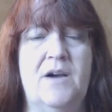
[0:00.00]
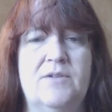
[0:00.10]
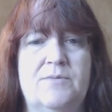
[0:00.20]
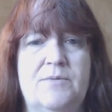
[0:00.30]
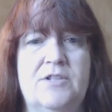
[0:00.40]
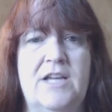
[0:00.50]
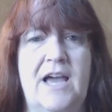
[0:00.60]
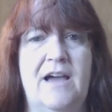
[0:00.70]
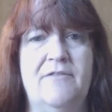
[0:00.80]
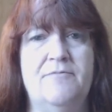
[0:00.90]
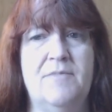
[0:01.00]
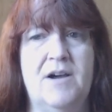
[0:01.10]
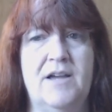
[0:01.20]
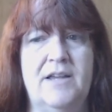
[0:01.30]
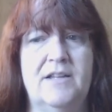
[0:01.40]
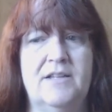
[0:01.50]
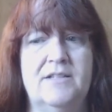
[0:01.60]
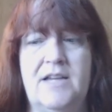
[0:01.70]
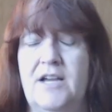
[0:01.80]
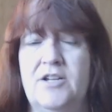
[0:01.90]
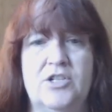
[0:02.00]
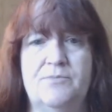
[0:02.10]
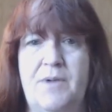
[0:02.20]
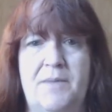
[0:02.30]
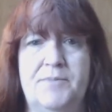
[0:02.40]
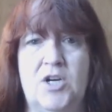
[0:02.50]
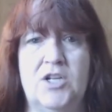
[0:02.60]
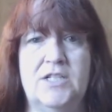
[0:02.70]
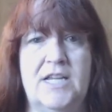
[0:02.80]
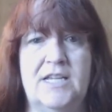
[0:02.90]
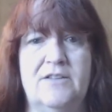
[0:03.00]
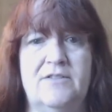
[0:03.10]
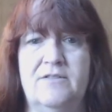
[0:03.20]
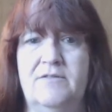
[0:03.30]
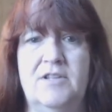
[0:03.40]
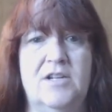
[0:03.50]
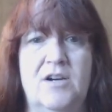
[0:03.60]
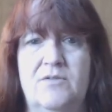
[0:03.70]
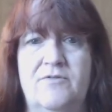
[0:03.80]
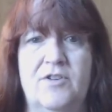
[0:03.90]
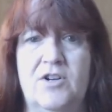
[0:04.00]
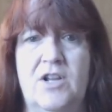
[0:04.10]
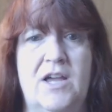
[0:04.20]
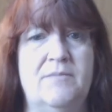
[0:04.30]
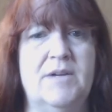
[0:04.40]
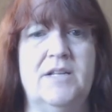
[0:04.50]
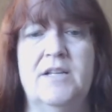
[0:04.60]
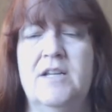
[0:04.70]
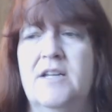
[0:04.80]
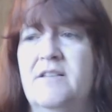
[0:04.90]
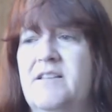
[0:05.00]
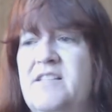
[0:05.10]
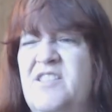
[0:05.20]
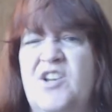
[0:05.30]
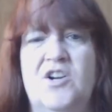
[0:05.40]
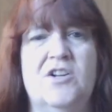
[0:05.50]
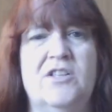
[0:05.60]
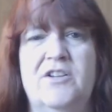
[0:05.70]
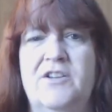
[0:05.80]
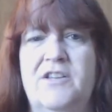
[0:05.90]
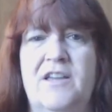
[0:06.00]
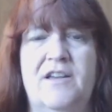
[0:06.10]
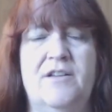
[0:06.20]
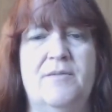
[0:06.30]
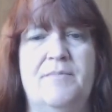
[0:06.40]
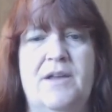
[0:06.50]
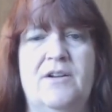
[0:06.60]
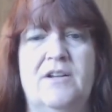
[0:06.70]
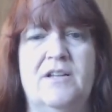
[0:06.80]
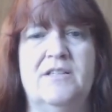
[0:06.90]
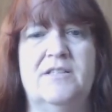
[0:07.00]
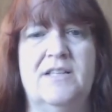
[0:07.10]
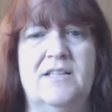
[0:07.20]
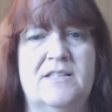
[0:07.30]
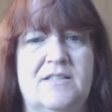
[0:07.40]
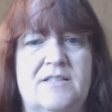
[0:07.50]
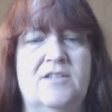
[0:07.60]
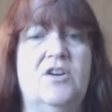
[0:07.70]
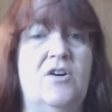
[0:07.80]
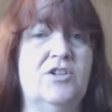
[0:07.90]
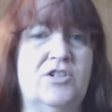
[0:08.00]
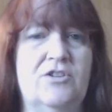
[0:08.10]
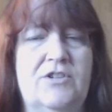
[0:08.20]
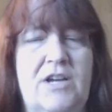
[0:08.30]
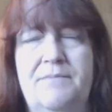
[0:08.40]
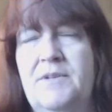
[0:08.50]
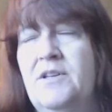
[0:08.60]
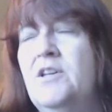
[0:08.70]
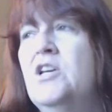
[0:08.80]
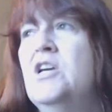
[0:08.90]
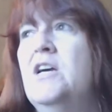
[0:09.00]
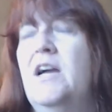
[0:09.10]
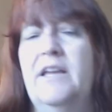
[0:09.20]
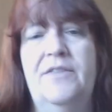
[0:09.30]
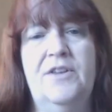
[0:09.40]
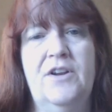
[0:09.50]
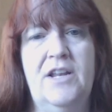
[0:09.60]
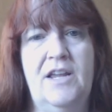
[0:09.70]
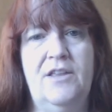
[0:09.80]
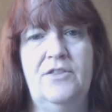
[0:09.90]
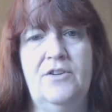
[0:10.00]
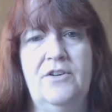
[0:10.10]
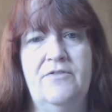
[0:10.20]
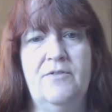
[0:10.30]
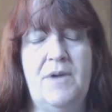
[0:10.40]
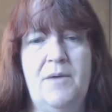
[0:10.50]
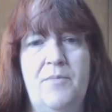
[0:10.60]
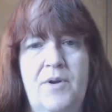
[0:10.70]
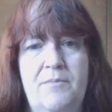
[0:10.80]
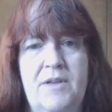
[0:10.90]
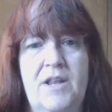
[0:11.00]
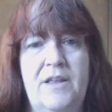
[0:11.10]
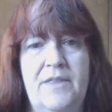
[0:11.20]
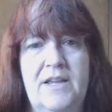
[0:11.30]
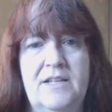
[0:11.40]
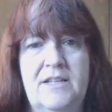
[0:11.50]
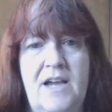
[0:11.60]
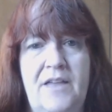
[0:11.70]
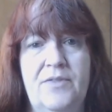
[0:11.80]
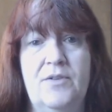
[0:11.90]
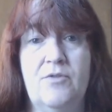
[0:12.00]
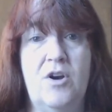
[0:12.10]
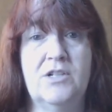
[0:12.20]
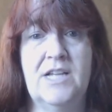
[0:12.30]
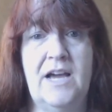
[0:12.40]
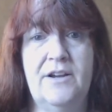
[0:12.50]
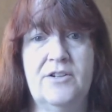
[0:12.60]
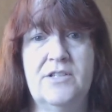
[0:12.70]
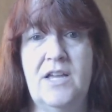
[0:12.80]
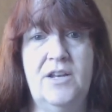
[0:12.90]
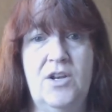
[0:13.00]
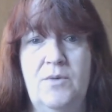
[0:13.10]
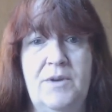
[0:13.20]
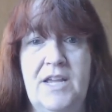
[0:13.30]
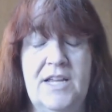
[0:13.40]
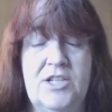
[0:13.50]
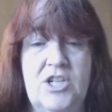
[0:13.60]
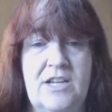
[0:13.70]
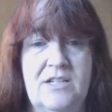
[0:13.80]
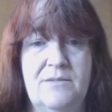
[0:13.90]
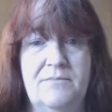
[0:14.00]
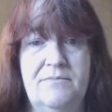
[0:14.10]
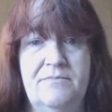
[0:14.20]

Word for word: I was supposed to have my tires just popped on, take it you know, for an alignment. They said the earlier you get here, the better, because that's, you know, our slow time. I get there at 8.30 for my appointment, and they had gotten the wrong tires, and nobody had checked them.